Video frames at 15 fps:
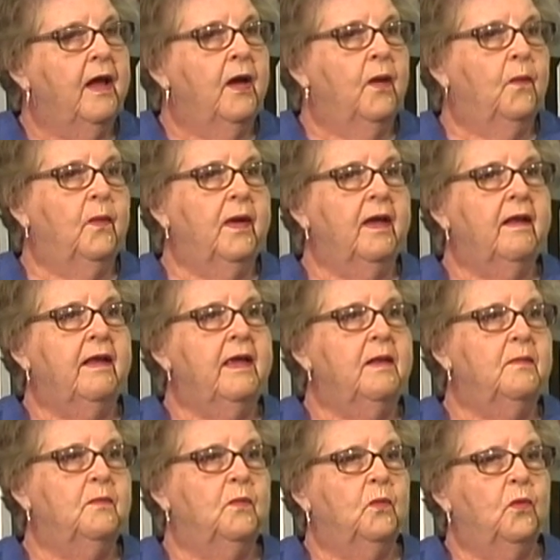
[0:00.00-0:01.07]
Well,
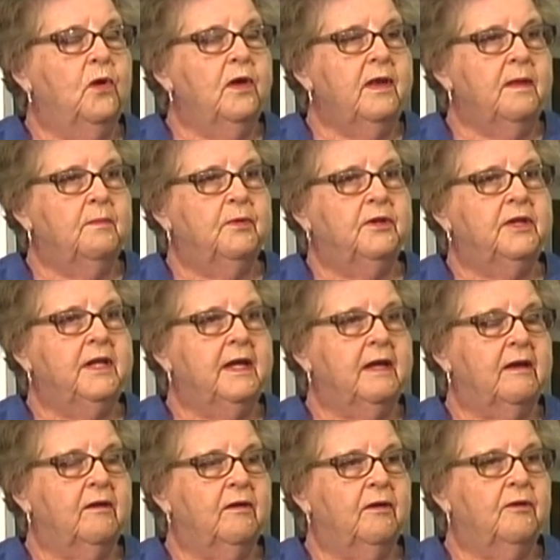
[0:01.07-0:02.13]
in one in
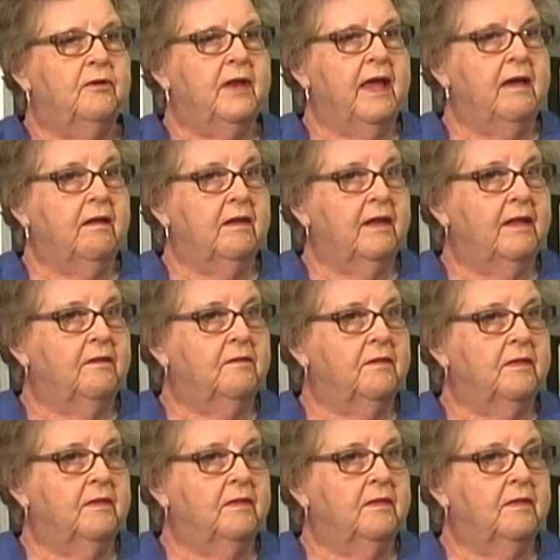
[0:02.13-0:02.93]
particular, down at